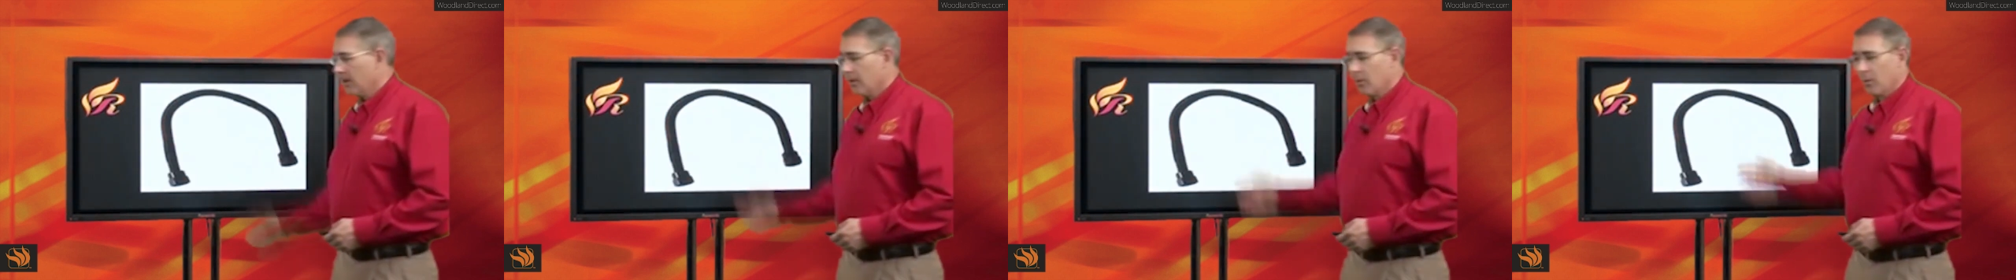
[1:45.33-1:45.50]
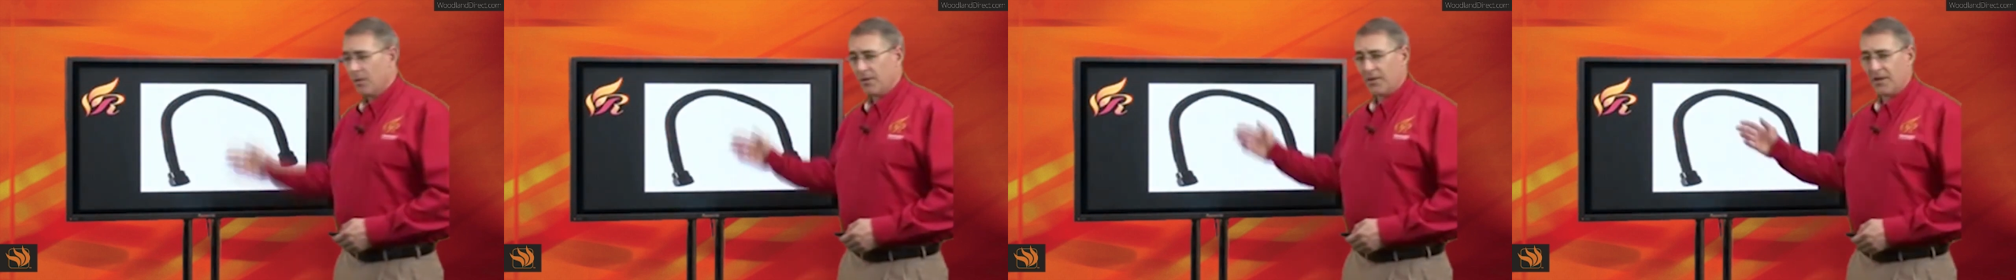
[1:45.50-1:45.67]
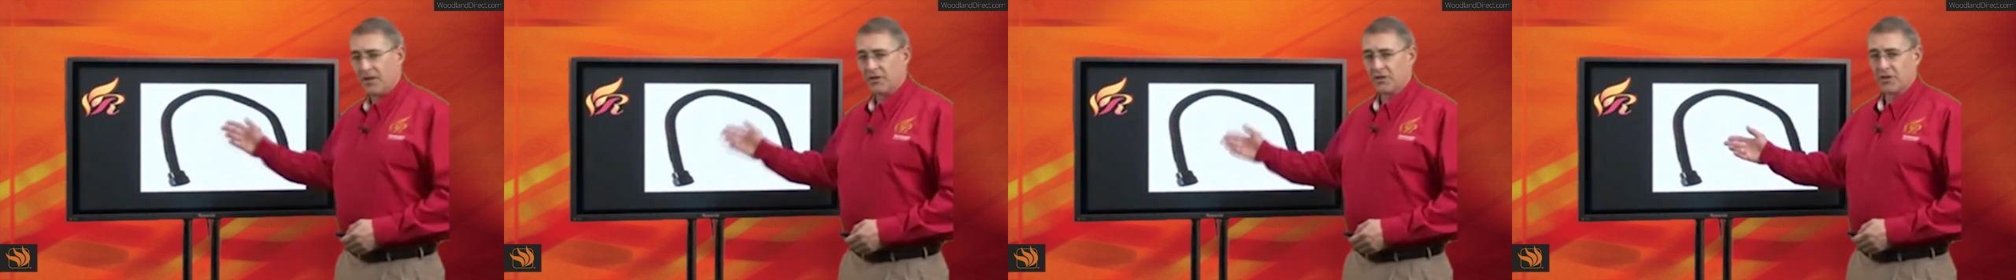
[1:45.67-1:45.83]

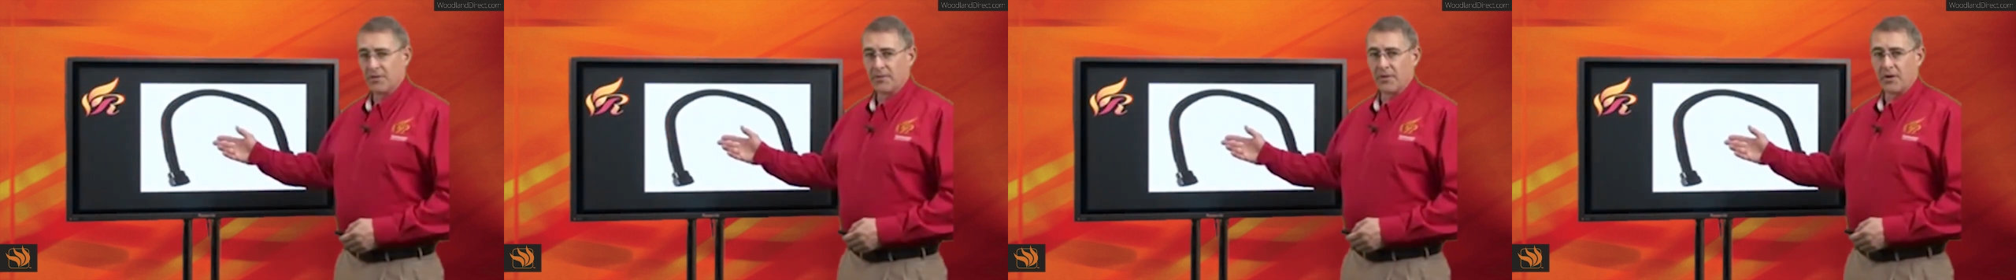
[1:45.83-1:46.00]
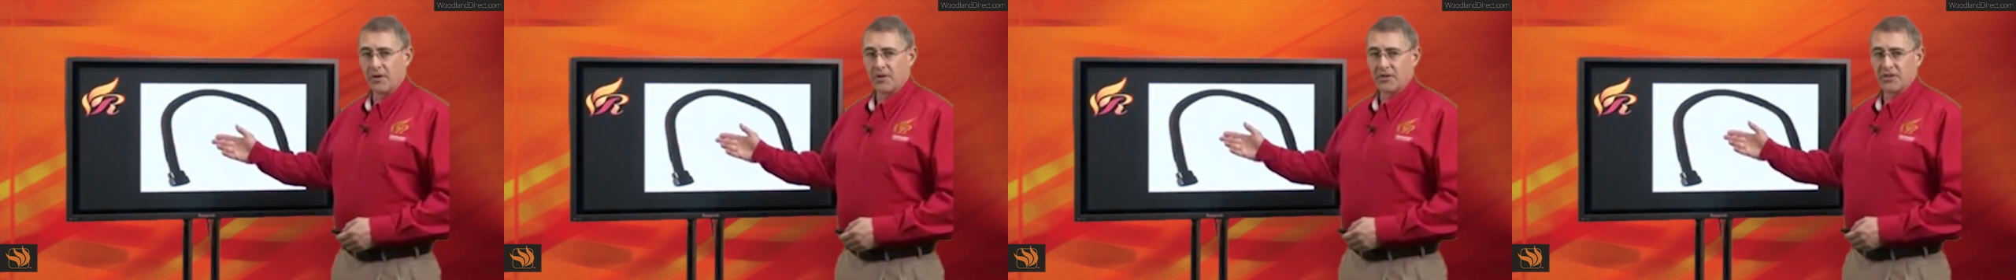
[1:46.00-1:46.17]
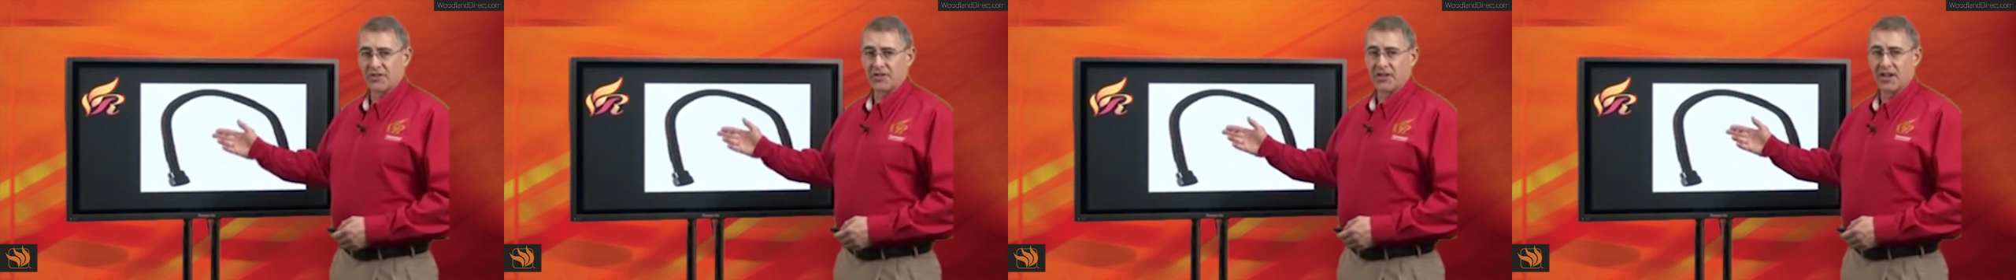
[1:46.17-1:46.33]
With each of
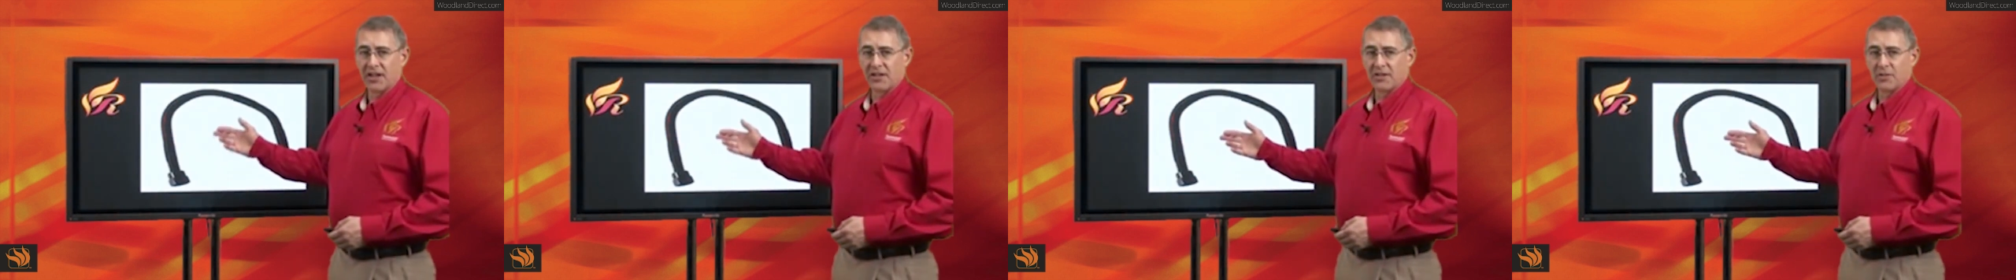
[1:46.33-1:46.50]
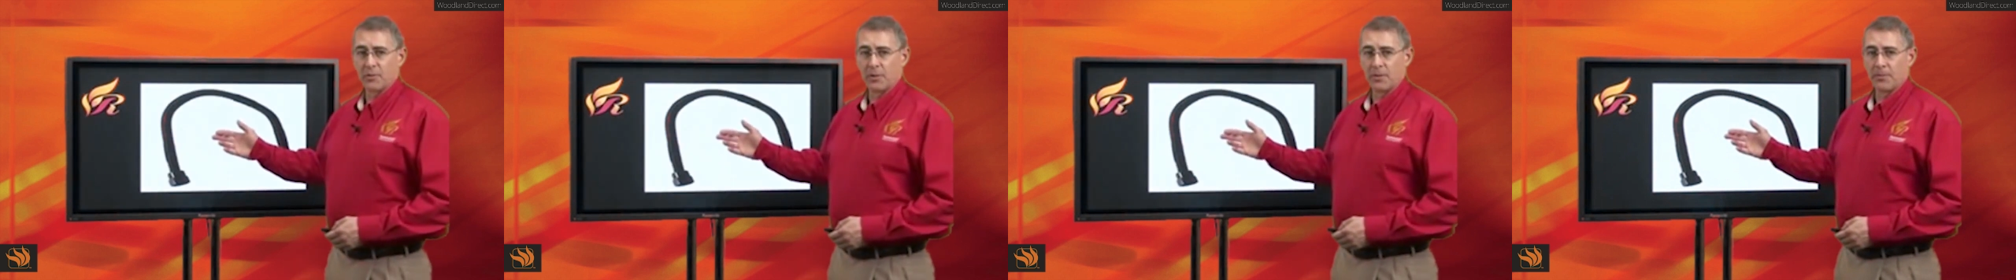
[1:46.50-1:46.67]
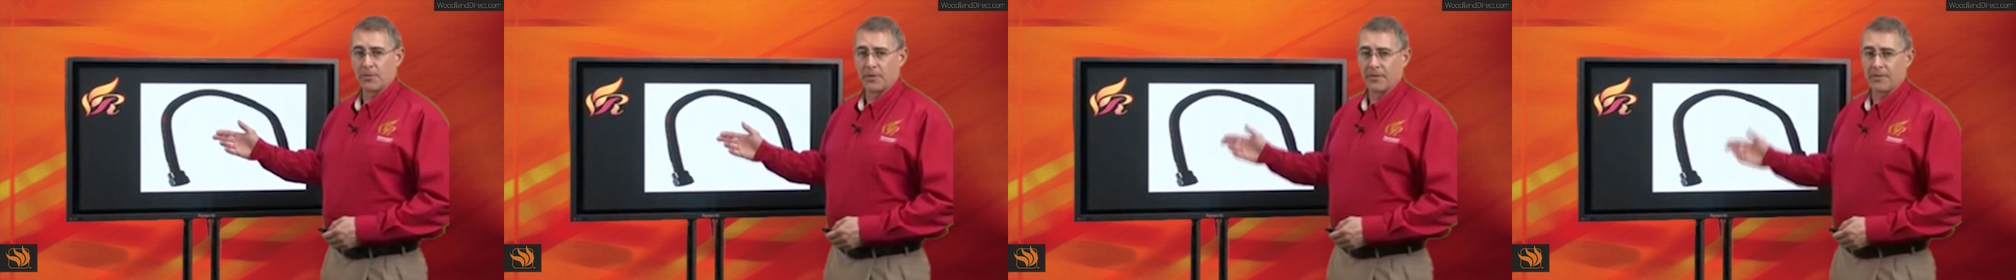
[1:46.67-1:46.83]
our
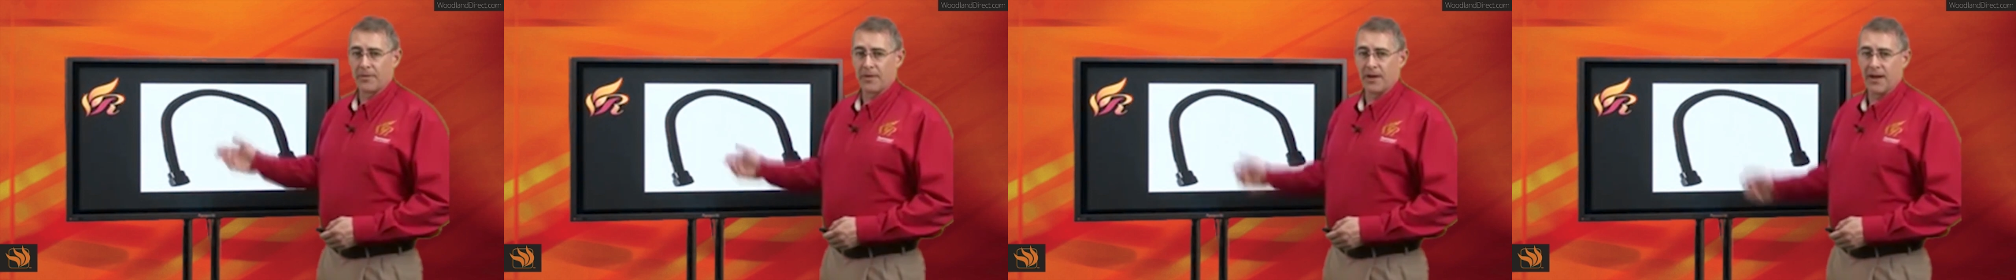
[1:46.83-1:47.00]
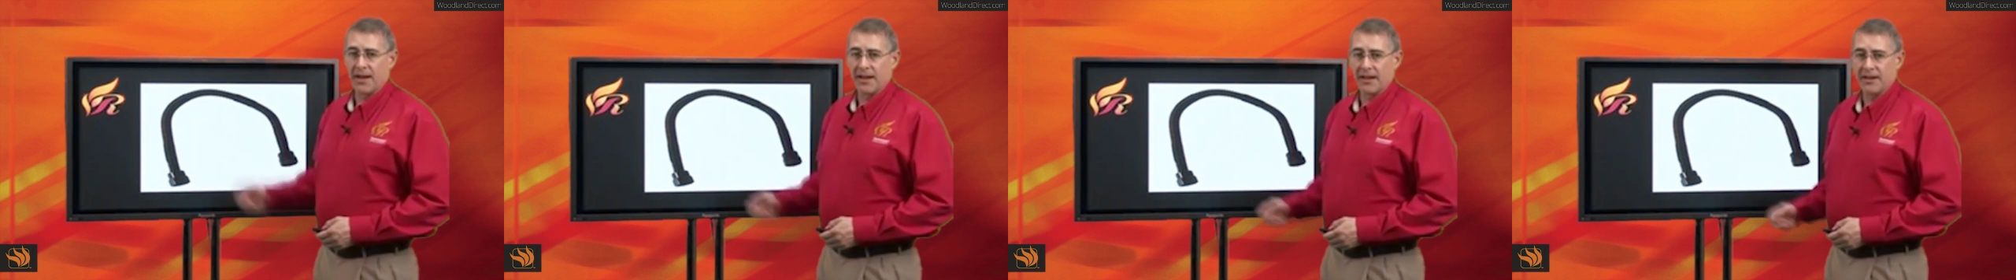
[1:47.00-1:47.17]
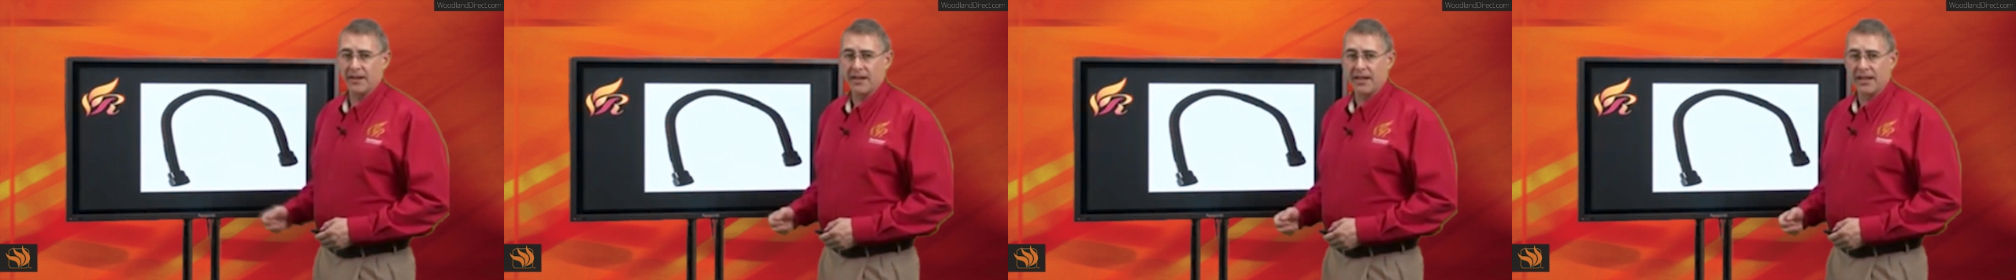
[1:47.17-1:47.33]
sets, we
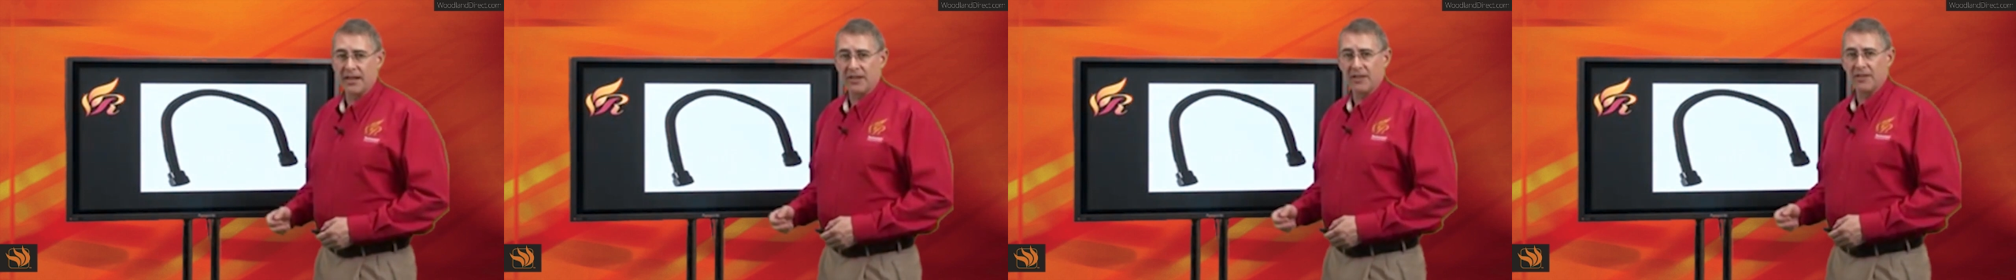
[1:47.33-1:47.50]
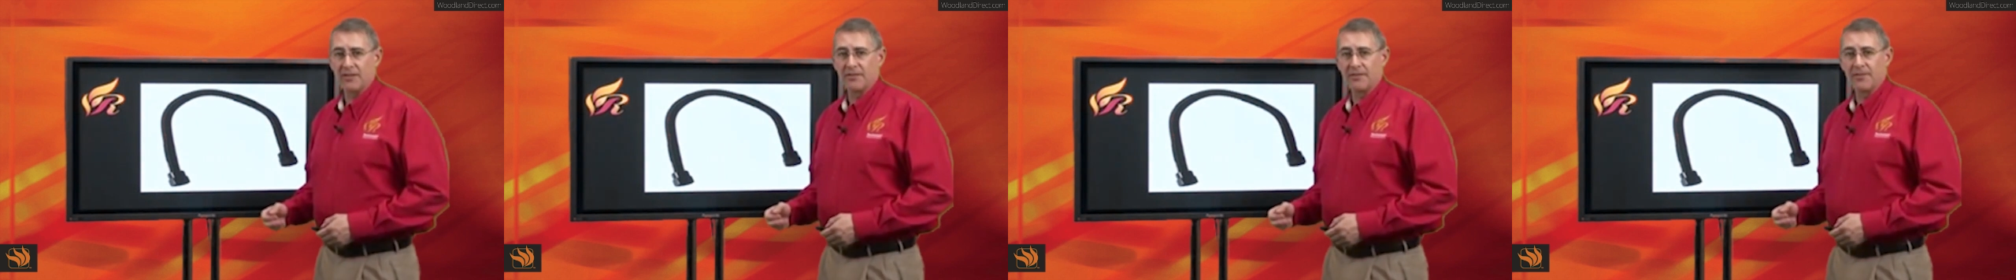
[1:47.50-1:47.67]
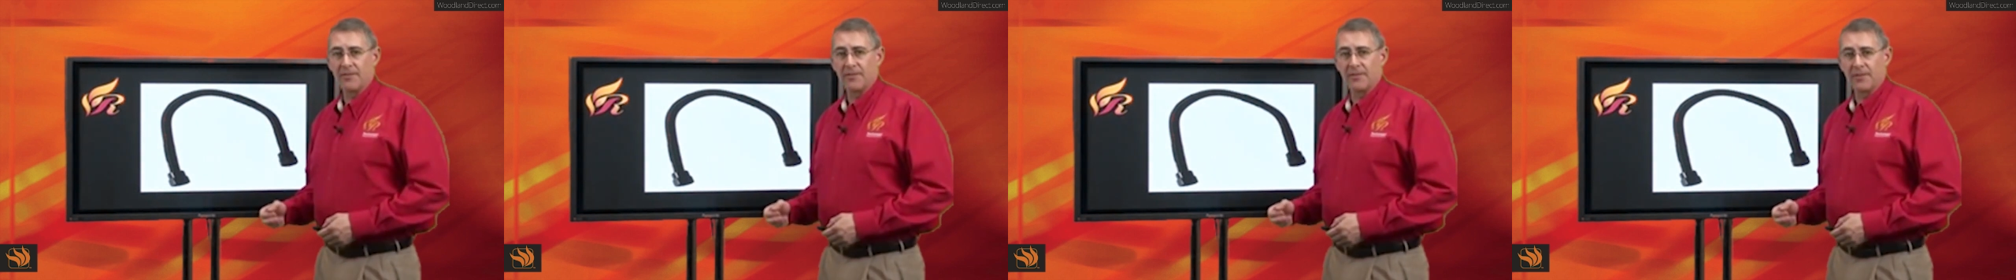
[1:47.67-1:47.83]
provide a